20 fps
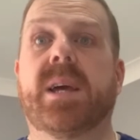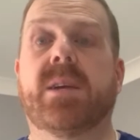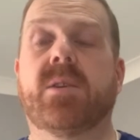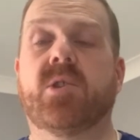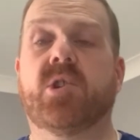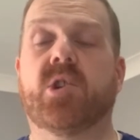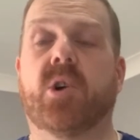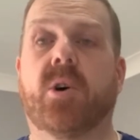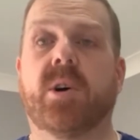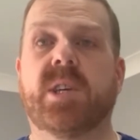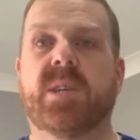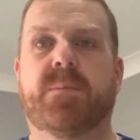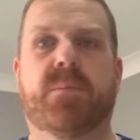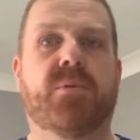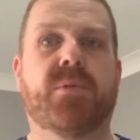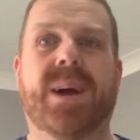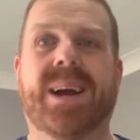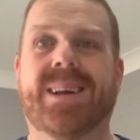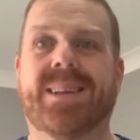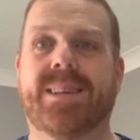enjoys
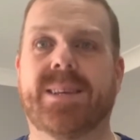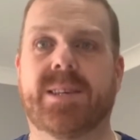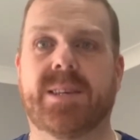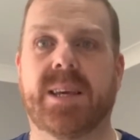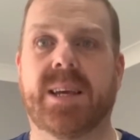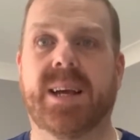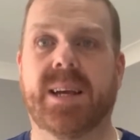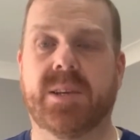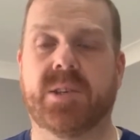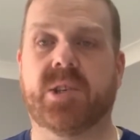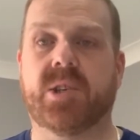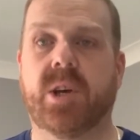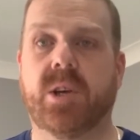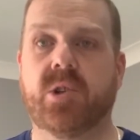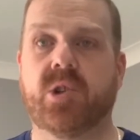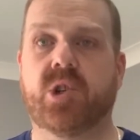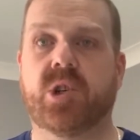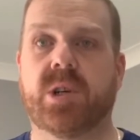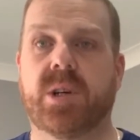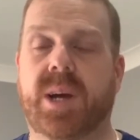practicing as
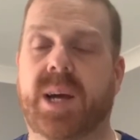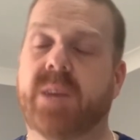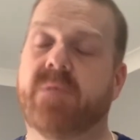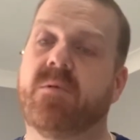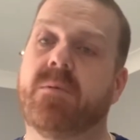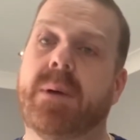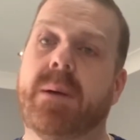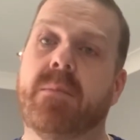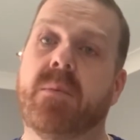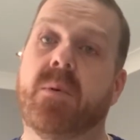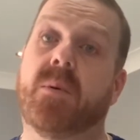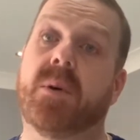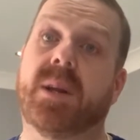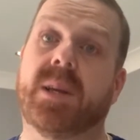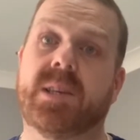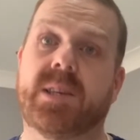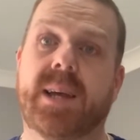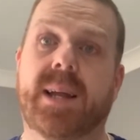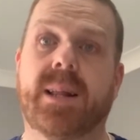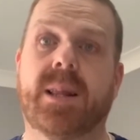such, and remember what I
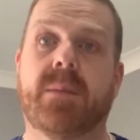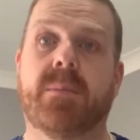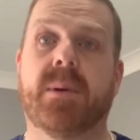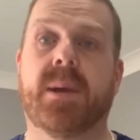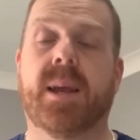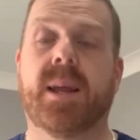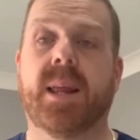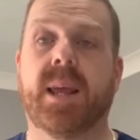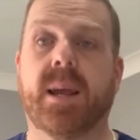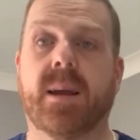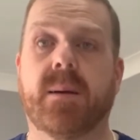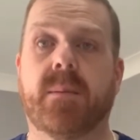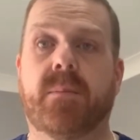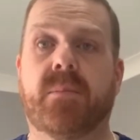said at the beginning,